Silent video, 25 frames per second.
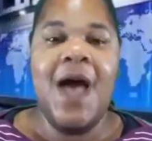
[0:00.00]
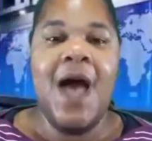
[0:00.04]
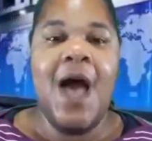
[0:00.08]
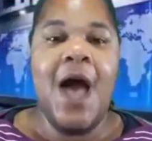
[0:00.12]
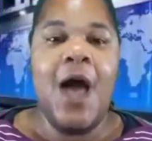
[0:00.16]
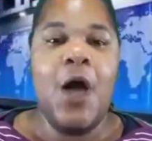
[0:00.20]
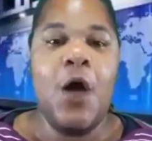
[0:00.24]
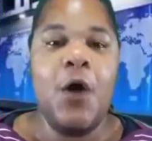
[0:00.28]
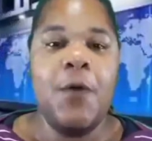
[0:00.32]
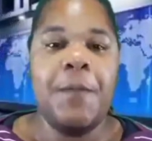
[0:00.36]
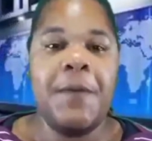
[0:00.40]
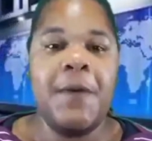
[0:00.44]
I
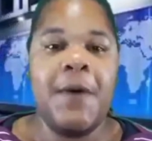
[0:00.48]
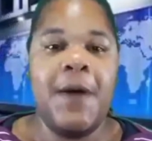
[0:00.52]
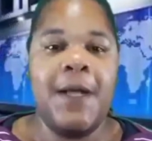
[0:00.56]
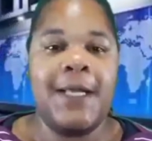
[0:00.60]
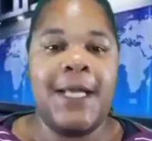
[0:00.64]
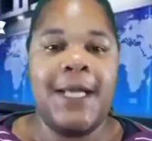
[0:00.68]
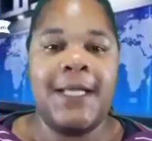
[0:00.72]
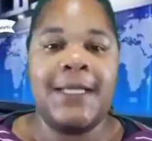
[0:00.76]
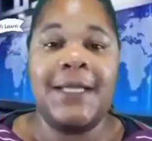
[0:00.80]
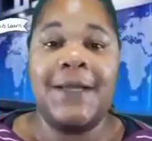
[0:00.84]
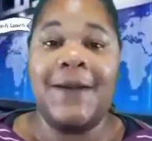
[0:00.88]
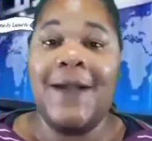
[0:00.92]
hope you all
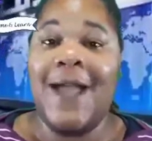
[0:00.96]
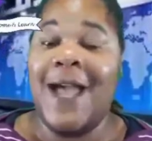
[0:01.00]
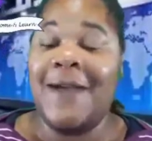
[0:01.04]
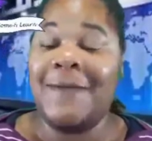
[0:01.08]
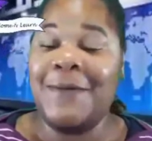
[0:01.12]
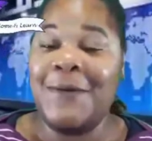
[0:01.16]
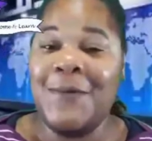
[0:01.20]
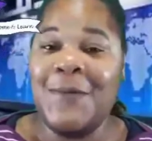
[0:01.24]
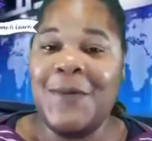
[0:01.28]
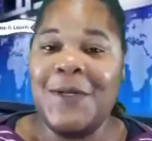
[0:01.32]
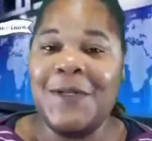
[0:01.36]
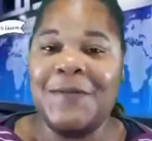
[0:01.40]
out there
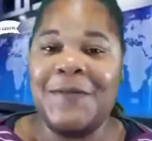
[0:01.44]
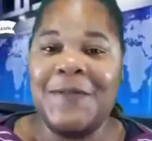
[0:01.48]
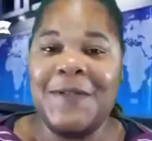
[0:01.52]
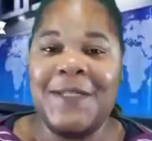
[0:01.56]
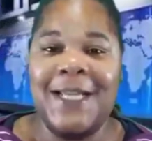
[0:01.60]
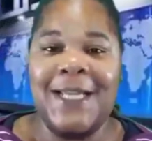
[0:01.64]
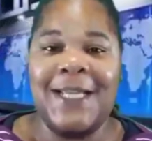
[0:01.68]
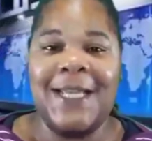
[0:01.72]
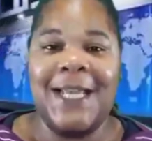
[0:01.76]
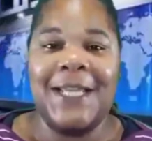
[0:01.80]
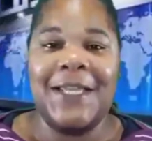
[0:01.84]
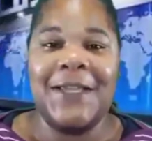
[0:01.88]
having a wonderful
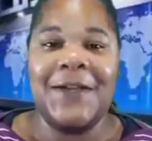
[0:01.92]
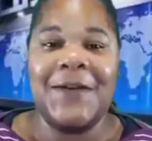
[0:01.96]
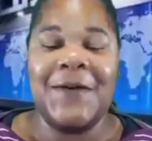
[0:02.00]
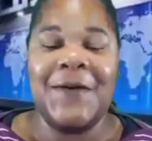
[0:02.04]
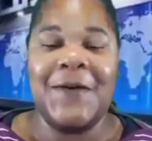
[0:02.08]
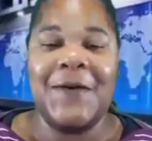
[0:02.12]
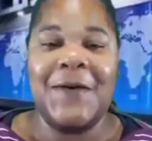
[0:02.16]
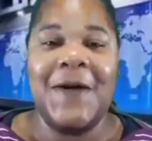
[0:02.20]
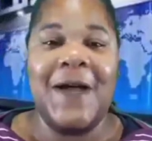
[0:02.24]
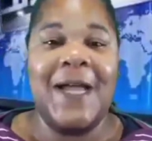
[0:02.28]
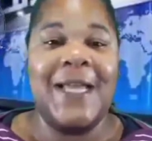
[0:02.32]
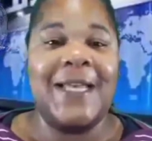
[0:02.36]
day like your
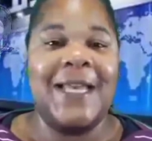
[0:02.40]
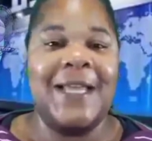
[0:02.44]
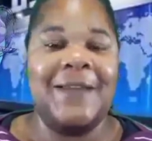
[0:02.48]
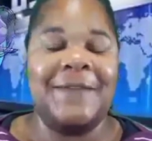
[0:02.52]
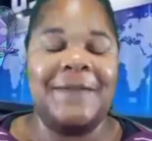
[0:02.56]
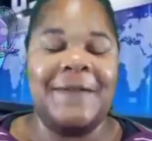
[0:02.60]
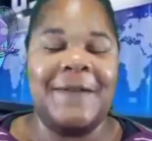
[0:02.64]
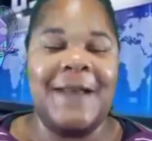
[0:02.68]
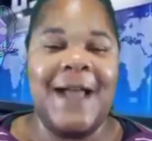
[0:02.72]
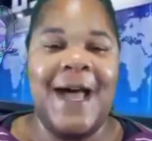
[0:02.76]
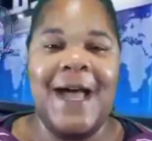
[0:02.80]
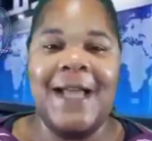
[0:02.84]
girl, and
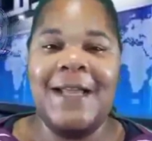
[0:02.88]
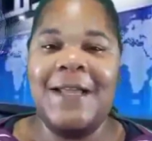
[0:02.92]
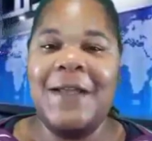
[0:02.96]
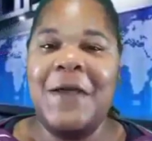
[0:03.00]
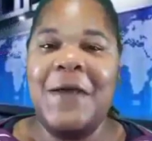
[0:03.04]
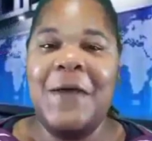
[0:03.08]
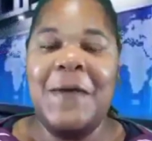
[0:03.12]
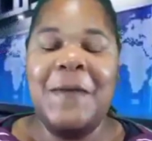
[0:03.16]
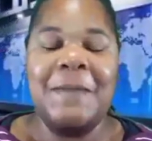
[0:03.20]
if not,